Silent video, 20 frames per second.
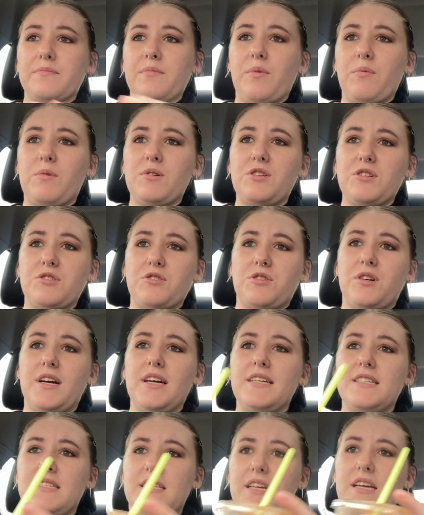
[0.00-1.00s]
which is
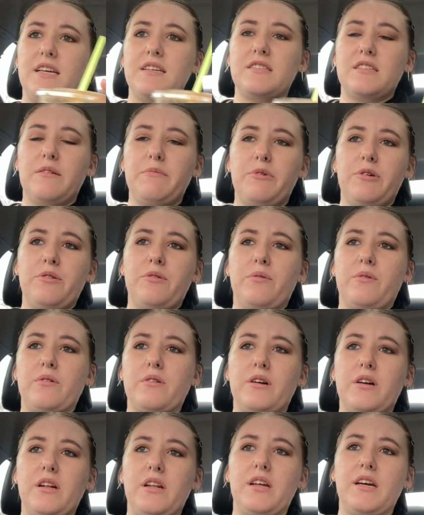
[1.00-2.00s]
crazy. Someone
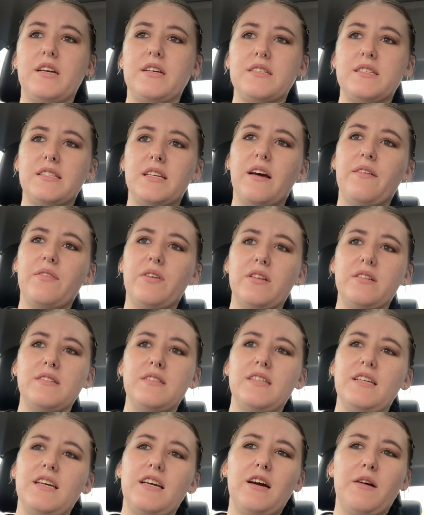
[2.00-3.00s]
ordered like 7
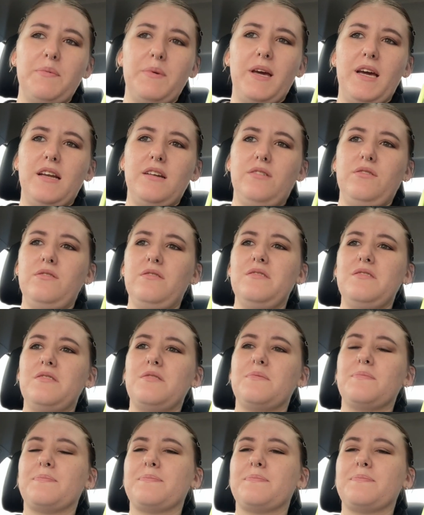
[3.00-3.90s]
teacup candles.